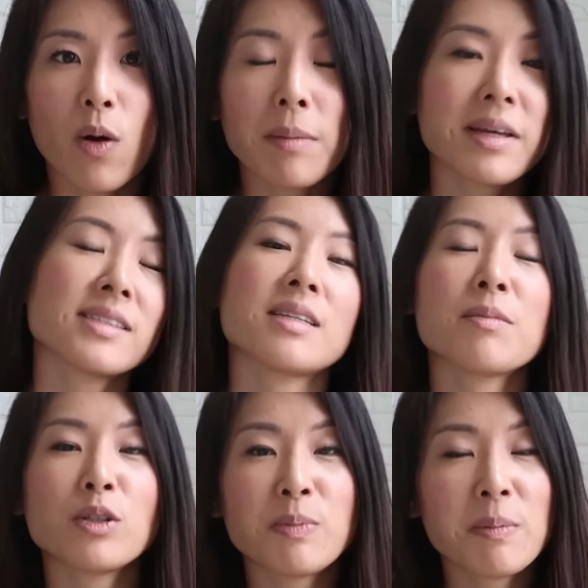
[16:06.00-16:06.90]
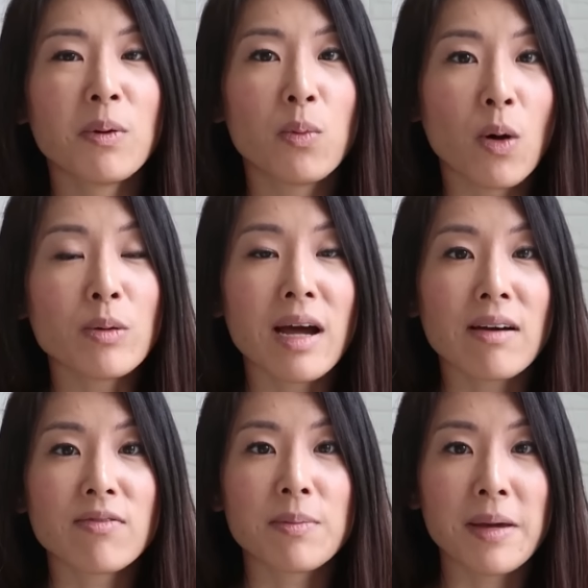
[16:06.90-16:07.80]
So I'm guessing most people won't
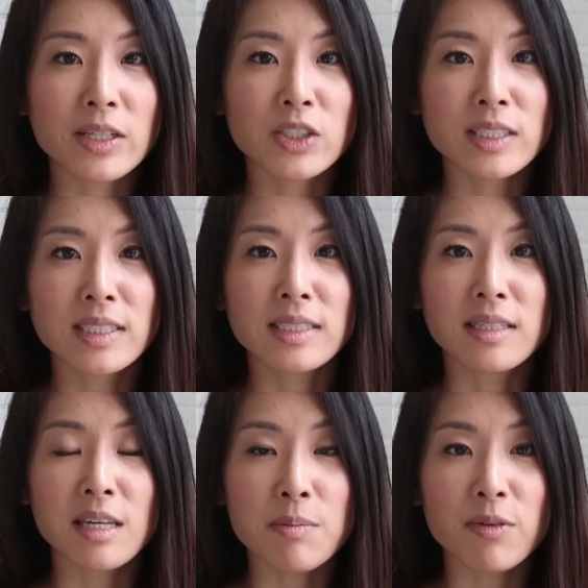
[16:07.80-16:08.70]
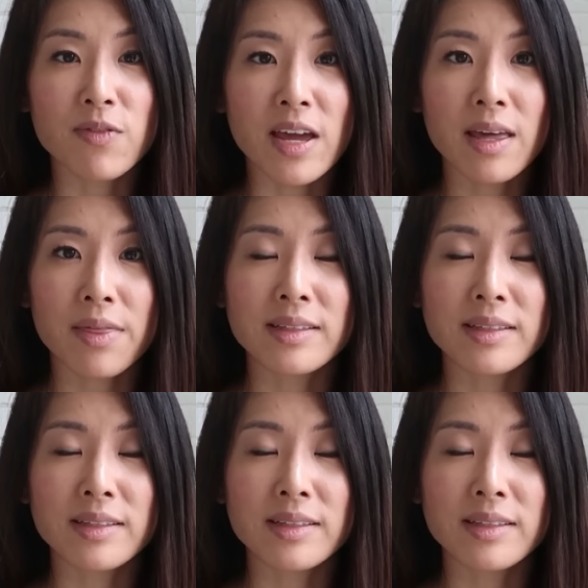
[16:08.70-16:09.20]
have the patience to keep the faith